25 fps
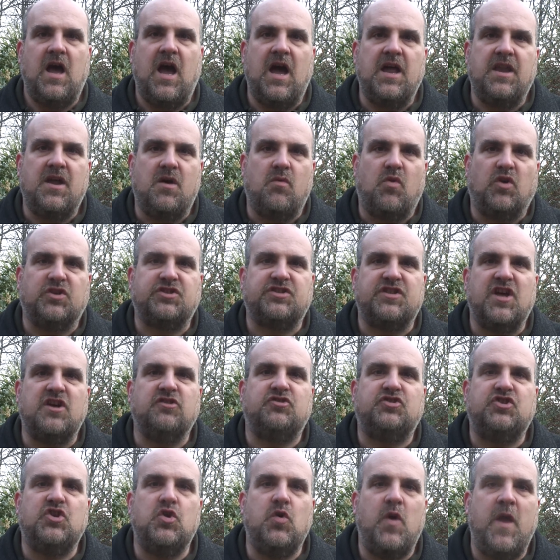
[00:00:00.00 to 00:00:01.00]
And I watched
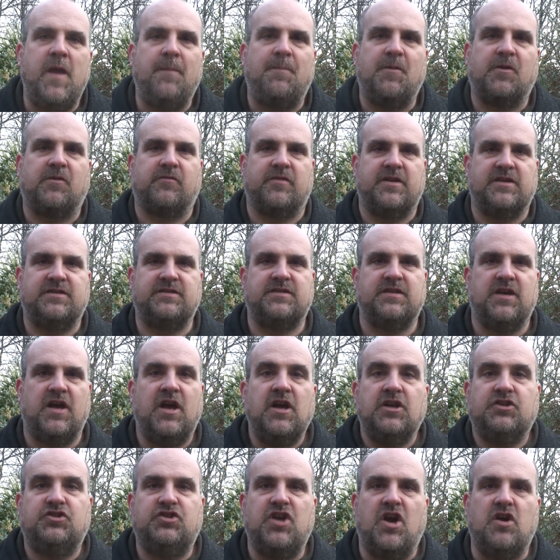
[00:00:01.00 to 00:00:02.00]
those two hypocrites,
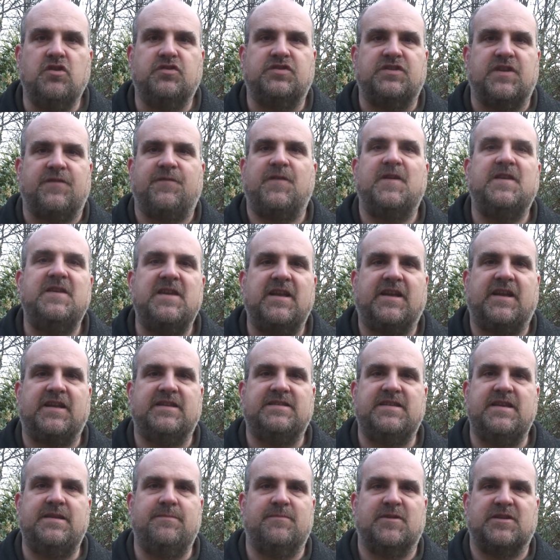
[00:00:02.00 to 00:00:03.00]
Joseph and
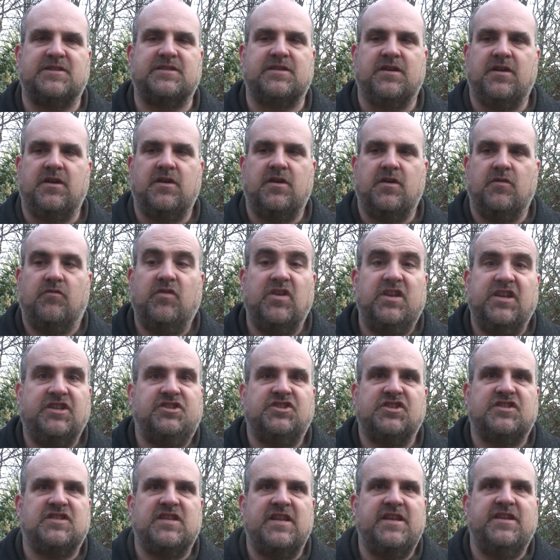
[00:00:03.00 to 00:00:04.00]
Nicodemus,
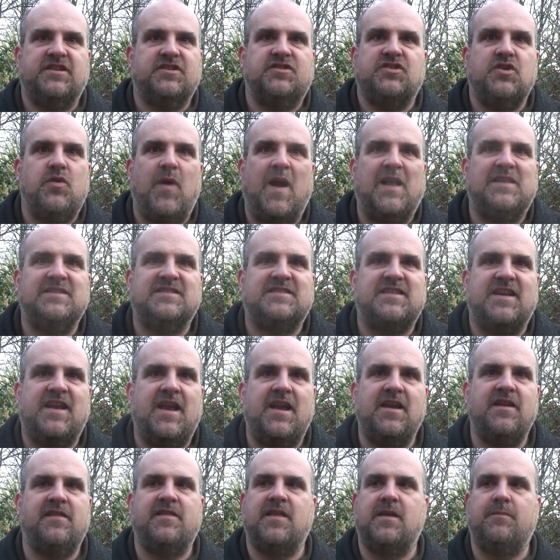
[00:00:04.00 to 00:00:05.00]
religious leaders who hadn't said
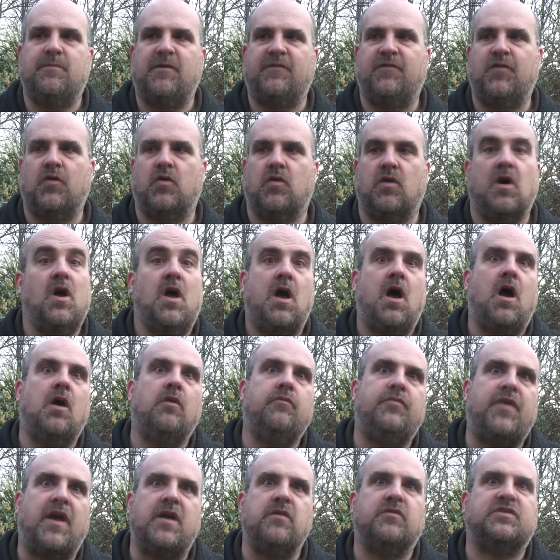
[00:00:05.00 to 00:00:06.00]
anything before.
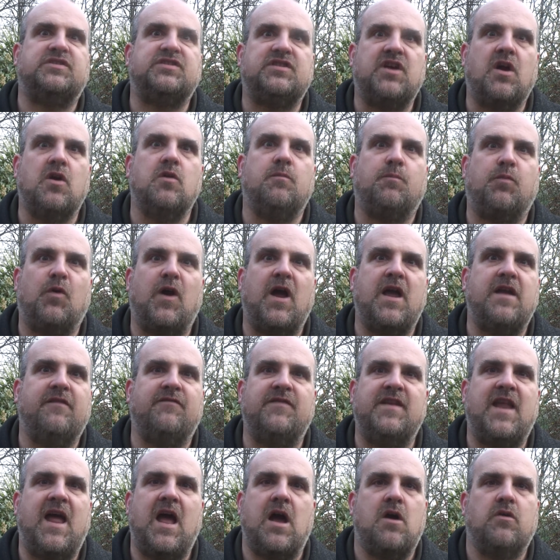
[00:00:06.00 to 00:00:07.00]
Oh, they were so brave
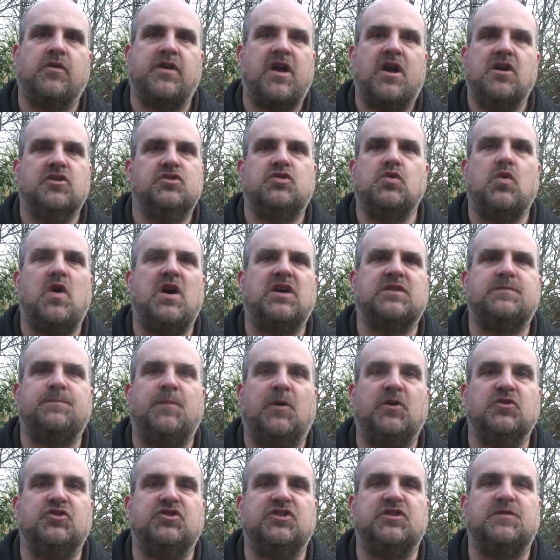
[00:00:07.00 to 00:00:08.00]
now, going to ask
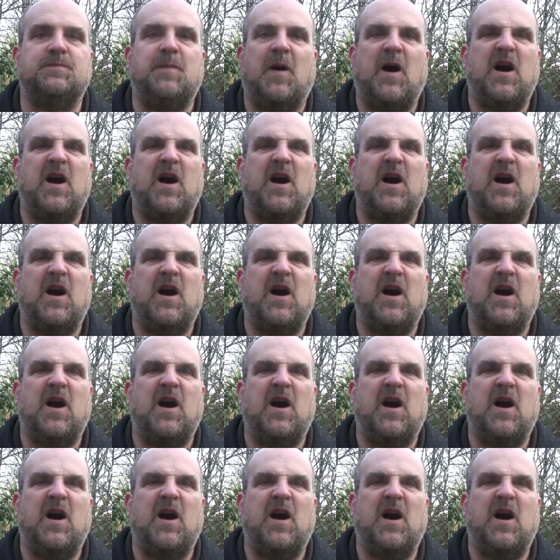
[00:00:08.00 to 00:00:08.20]
Pontius